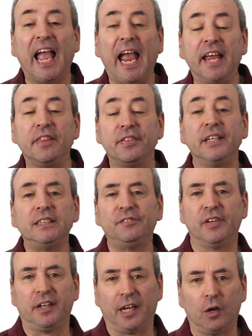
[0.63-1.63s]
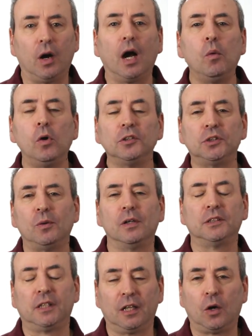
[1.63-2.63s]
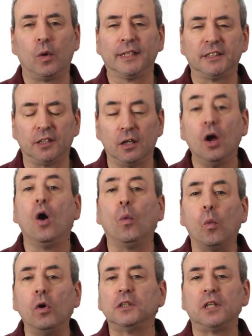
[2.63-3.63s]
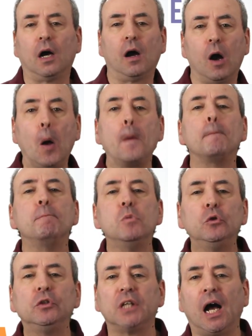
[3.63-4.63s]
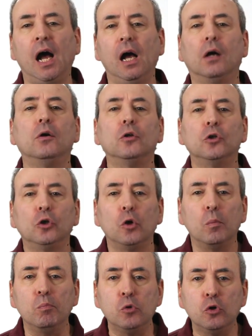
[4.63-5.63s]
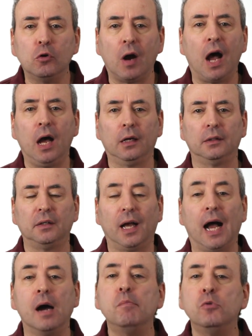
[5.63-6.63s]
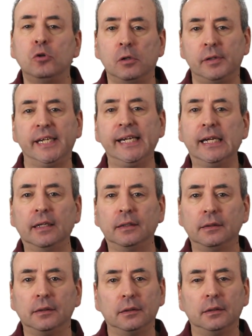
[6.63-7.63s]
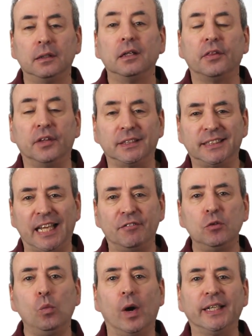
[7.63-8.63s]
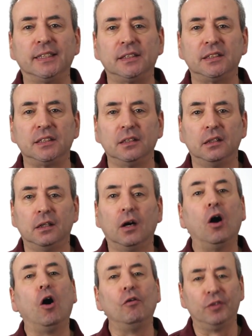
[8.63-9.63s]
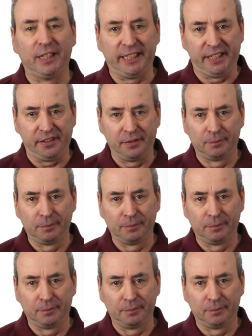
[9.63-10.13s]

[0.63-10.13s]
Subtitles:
In this video, I want to answer the question, what are Muda, Mura, and Muri, and the seven wastes of lean?